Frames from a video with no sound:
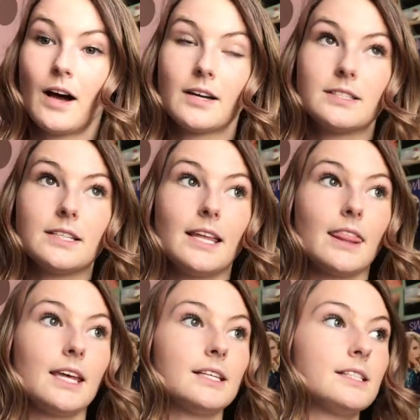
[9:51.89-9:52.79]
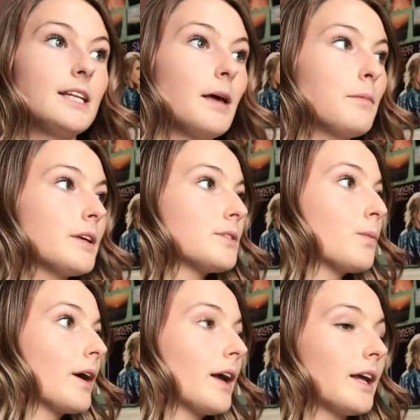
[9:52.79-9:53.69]
Honestly, this step is
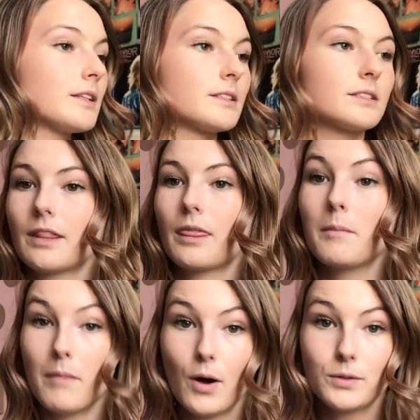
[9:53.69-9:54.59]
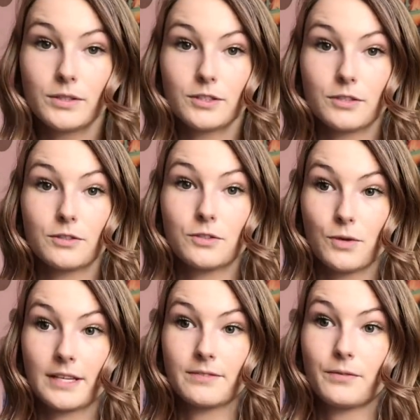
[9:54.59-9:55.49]
where it gets the most
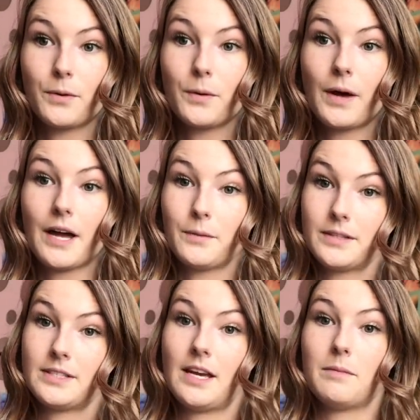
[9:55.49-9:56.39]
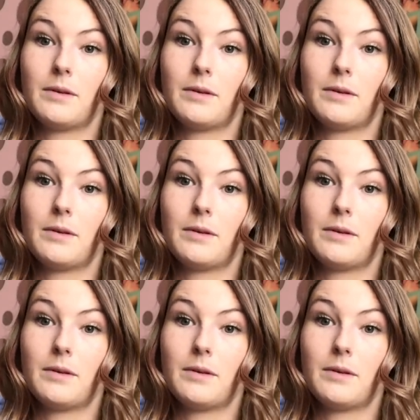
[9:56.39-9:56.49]
stressful, I would say,